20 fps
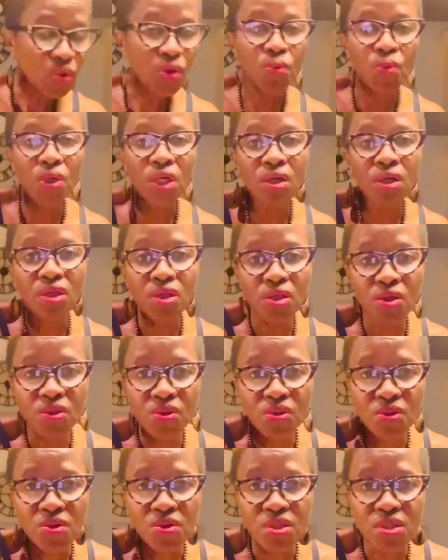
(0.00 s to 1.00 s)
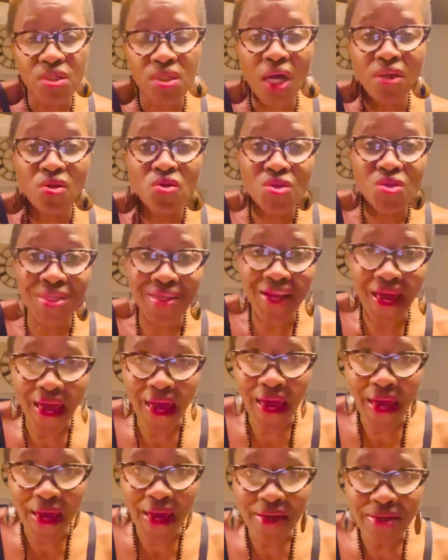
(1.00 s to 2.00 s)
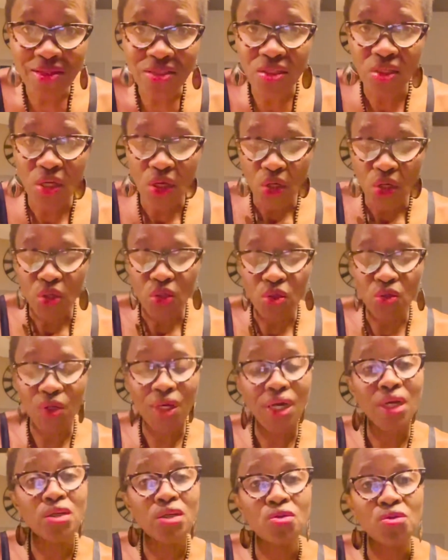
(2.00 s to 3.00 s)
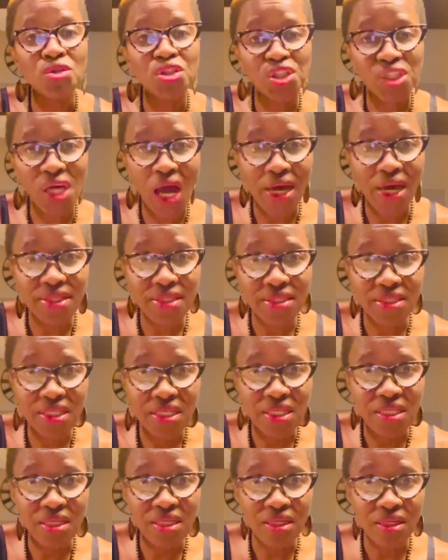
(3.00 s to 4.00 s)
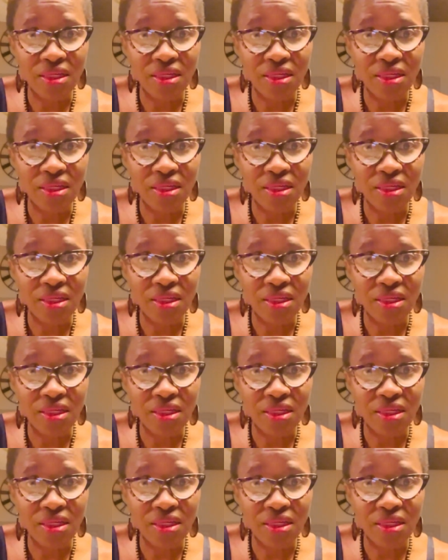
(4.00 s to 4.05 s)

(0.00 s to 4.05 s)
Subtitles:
we could use, than using eggs, you can use chai seed.